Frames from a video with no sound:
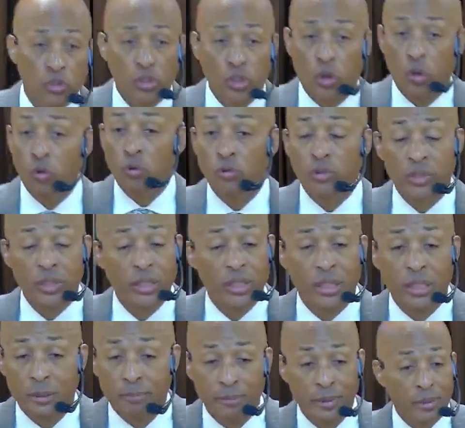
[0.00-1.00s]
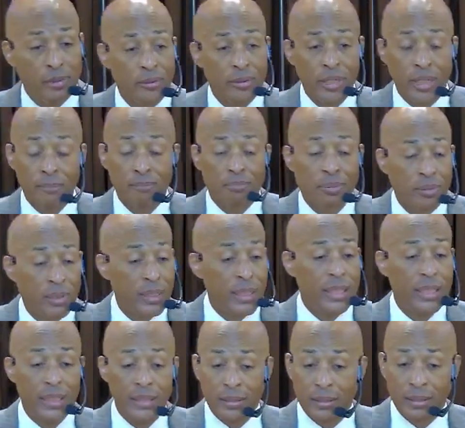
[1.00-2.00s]
souls in this building.
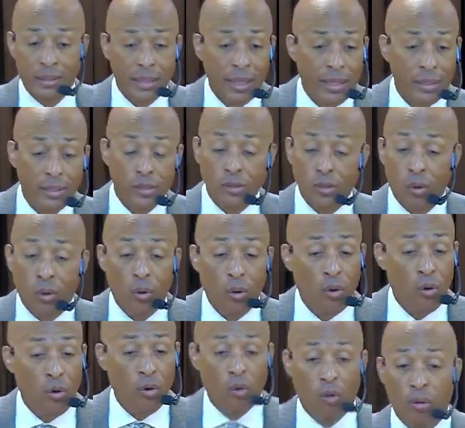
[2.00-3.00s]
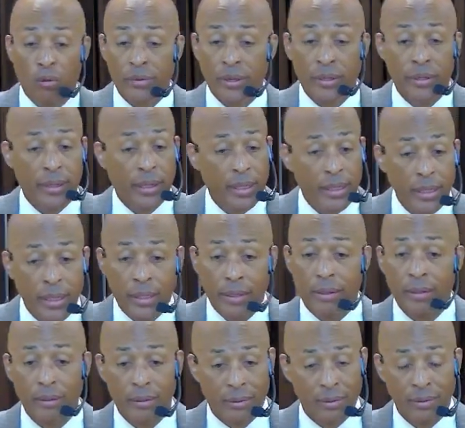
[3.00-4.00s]
Please let us all that are
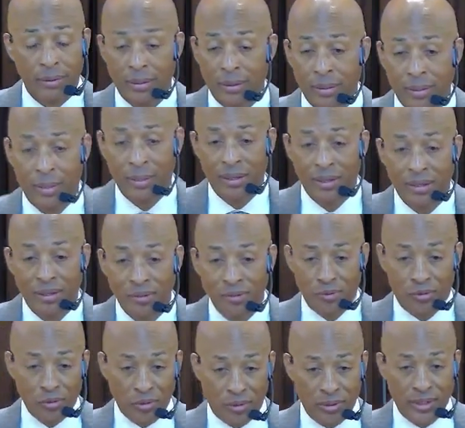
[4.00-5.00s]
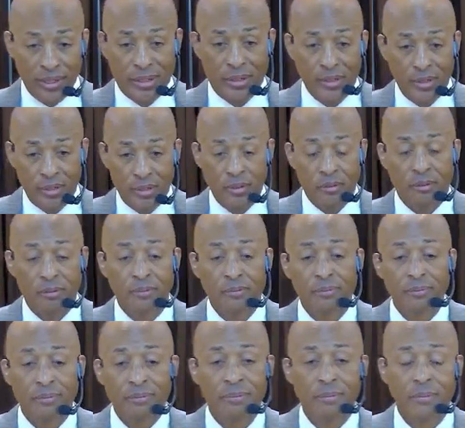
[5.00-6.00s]
here draw near to you.
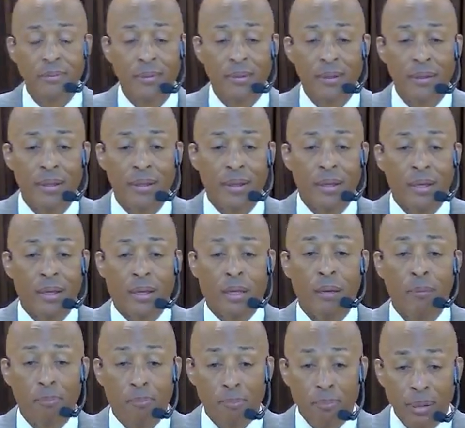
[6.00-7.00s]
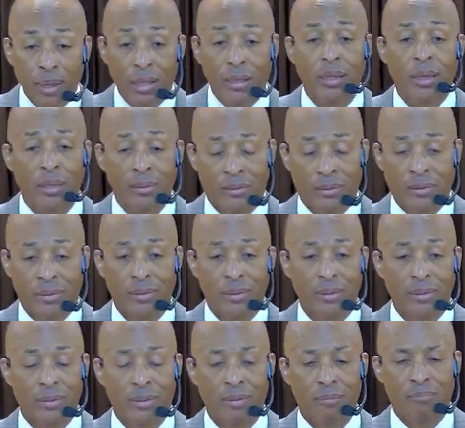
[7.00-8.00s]
Compel us,
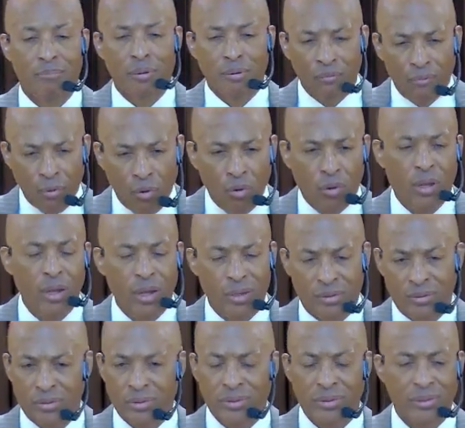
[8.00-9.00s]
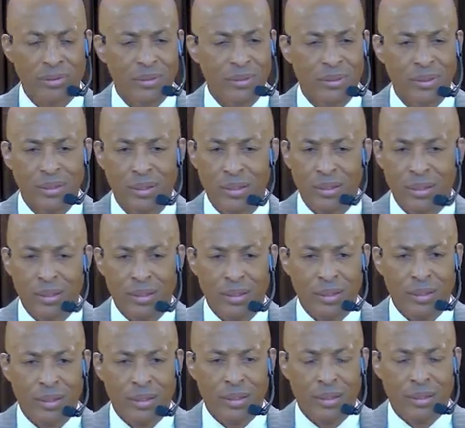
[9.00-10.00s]
provoke us
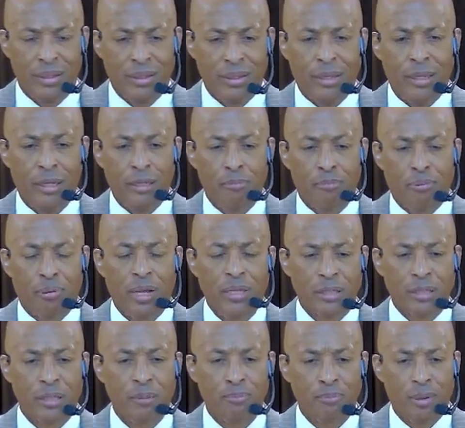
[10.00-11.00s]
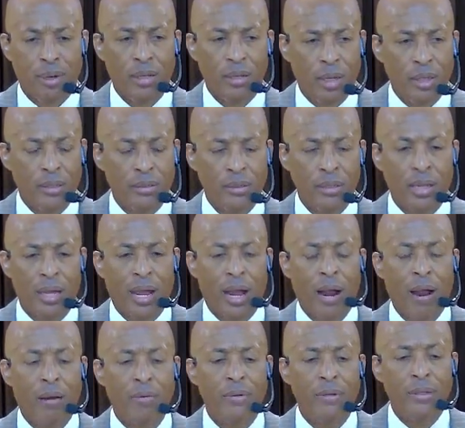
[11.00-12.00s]
impress upon us
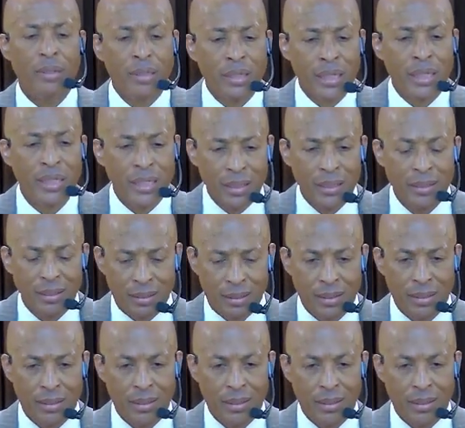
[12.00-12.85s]
our need